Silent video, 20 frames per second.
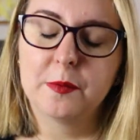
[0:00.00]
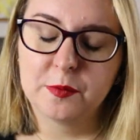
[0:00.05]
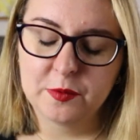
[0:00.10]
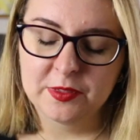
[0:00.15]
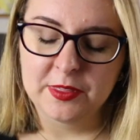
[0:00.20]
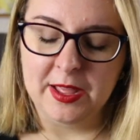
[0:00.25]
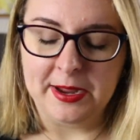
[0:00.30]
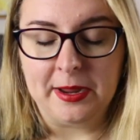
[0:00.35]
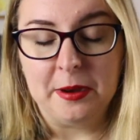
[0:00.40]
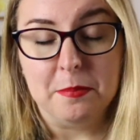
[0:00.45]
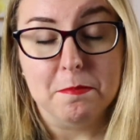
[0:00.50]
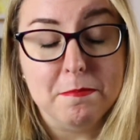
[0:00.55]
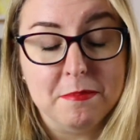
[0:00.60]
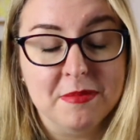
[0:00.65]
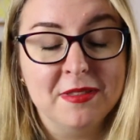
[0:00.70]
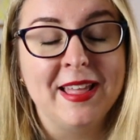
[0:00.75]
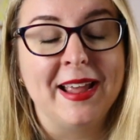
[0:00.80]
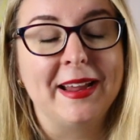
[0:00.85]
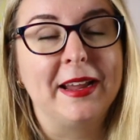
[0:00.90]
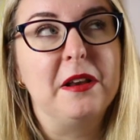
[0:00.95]
they
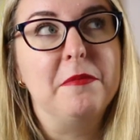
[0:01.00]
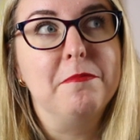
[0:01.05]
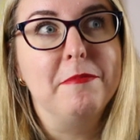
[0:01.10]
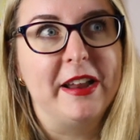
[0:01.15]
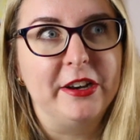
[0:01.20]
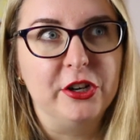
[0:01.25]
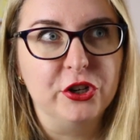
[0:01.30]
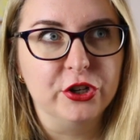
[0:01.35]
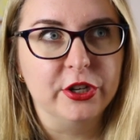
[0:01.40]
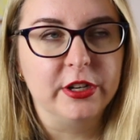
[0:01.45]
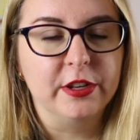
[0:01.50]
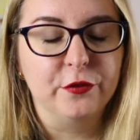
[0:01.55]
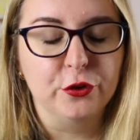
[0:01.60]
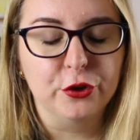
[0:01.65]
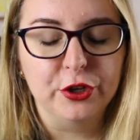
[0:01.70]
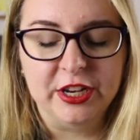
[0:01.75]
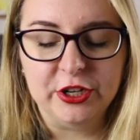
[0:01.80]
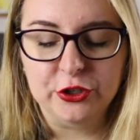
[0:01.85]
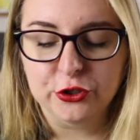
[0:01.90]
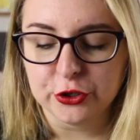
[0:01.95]
can manage it if you
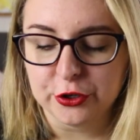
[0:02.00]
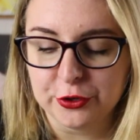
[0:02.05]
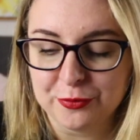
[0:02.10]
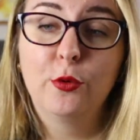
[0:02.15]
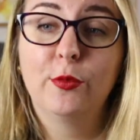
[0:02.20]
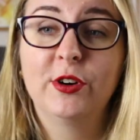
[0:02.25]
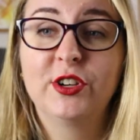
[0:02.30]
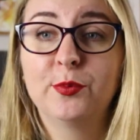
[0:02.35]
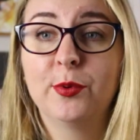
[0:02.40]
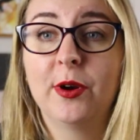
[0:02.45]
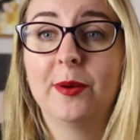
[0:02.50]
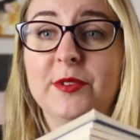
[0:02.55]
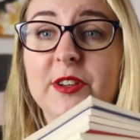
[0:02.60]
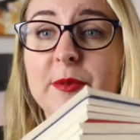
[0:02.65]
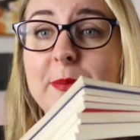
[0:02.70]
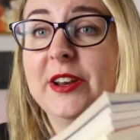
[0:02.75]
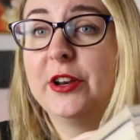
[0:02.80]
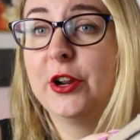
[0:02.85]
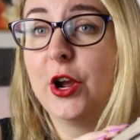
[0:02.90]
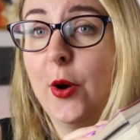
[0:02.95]
need to, which
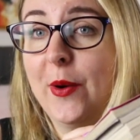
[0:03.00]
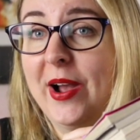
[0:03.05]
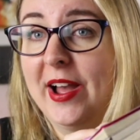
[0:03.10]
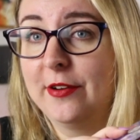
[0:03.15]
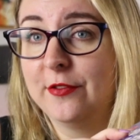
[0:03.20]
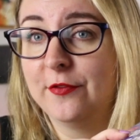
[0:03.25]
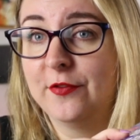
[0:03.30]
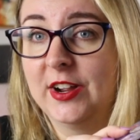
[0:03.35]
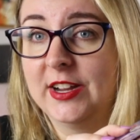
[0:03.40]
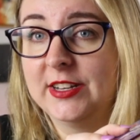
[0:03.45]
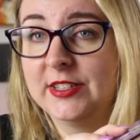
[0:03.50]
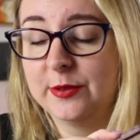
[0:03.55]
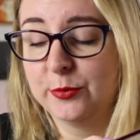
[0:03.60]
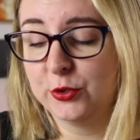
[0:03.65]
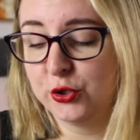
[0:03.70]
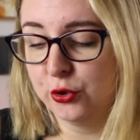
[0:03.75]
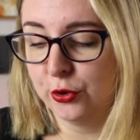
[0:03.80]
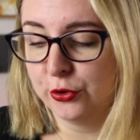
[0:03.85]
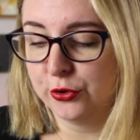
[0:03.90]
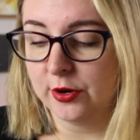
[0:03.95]
prompted me to go out and find some
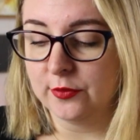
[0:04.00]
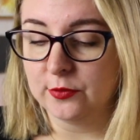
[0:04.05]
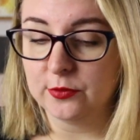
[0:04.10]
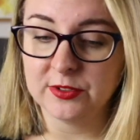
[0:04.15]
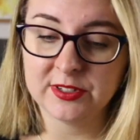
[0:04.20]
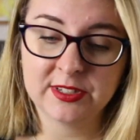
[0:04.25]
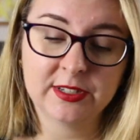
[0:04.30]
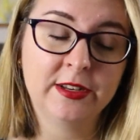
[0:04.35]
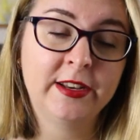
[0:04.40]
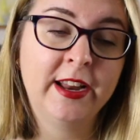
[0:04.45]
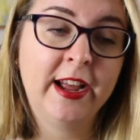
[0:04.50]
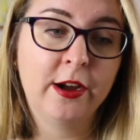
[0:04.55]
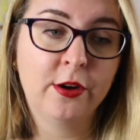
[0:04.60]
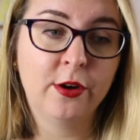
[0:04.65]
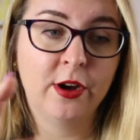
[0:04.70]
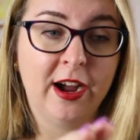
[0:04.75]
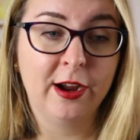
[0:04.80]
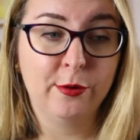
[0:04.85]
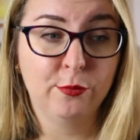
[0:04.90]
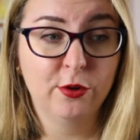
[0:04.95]
short novels.
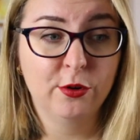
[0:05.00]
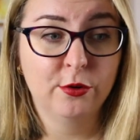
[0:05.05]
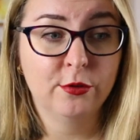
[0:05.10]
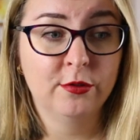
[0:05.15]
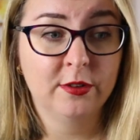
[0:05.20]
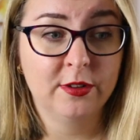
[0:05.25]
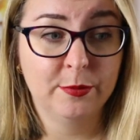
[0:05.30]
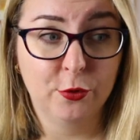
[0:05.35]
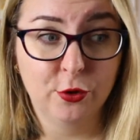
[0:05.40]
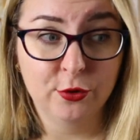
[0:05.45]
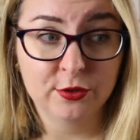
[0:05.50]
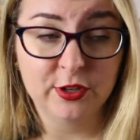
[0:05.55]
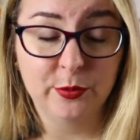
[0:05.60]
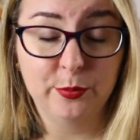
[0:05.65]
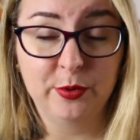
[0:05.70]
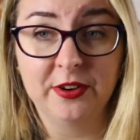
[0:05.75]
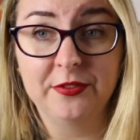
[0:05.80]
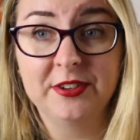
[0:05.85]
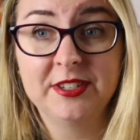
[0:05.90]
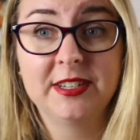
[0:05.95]
Now, I will also
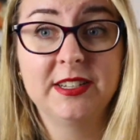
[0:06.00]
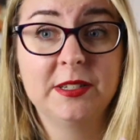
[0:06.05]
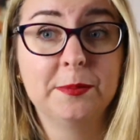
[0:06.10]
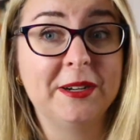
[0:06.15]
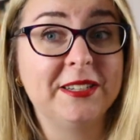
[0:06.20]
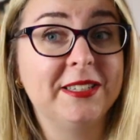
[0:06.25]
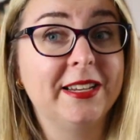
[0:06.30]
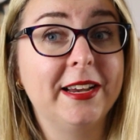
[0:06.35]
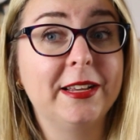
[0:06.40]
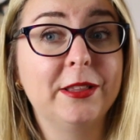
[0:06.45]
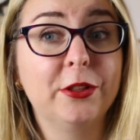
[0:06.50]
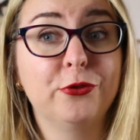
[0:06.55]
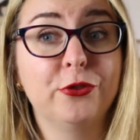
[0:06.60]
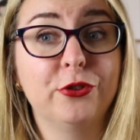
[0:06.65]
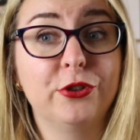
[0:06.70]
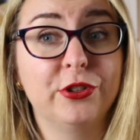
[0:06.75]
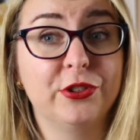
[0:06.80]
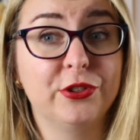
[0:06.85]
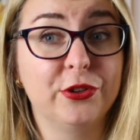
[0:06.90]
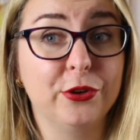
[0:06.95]
preface this by saying
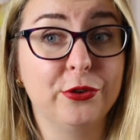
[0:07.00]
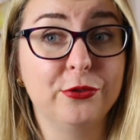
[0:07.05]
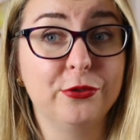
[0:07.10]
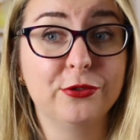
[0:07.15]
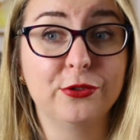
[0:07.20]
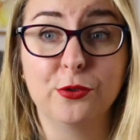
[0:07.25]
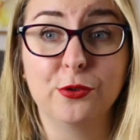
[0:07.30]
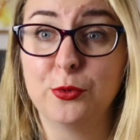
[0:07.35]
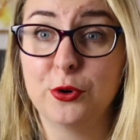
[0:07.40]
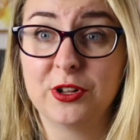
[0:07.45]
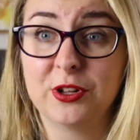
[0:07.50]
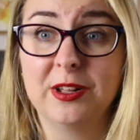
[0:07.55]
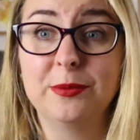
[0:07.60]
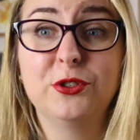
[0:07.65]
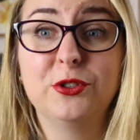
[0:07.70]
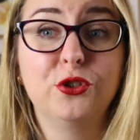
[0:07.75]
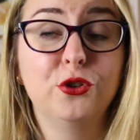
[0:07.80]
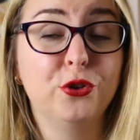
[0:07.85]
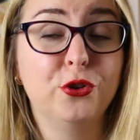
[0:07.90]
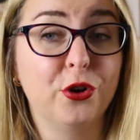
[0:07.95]
literature circles or book
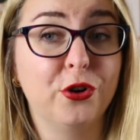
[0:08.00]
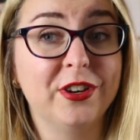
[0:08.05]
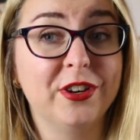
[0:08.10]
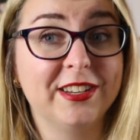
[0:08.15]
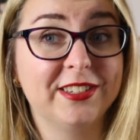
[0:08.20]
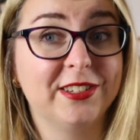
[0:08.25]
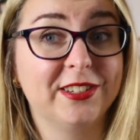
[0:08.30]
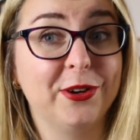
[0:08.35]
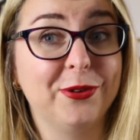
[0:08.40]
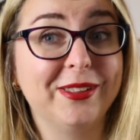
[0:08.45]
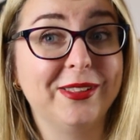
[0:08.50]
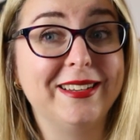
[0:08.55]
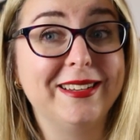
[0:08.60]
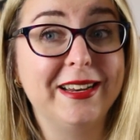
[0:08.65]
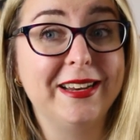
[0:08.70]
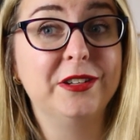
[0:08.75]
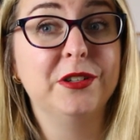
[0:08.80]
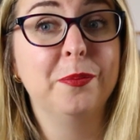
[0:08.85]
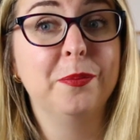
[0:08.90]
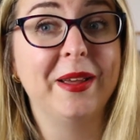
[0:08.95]
clubs do not necessarily
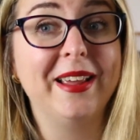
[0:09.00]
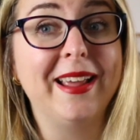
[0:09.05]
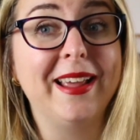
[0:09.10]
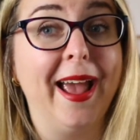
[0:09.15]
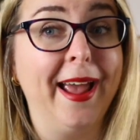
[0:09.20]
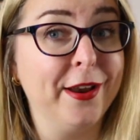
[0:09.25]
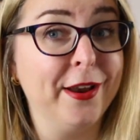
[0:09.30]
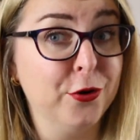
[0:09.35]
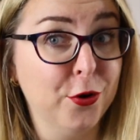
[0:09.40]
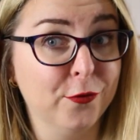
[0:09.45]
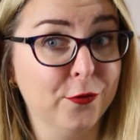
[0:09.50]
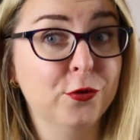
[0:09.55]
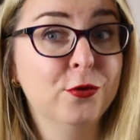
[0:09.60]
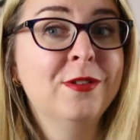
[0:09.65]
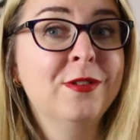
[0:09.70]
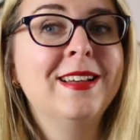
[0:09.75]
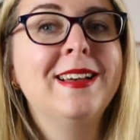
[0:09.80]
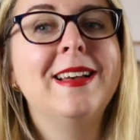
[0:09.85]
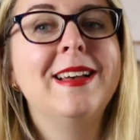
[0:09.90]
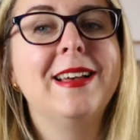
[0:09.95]
need to be a novel.